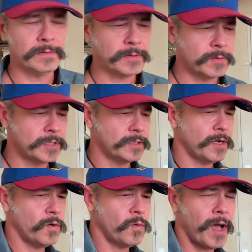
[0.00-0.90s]
Don't you
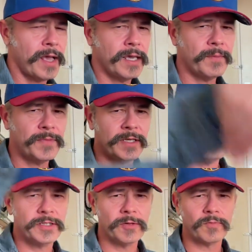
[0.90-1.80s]
know I am the
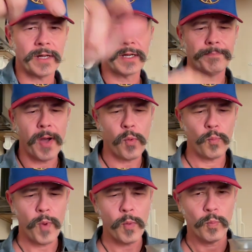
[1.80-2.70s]
Geronimo?
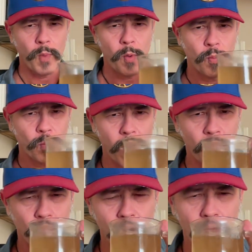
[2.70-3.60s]

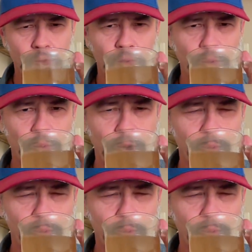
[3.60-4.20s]
Whoa.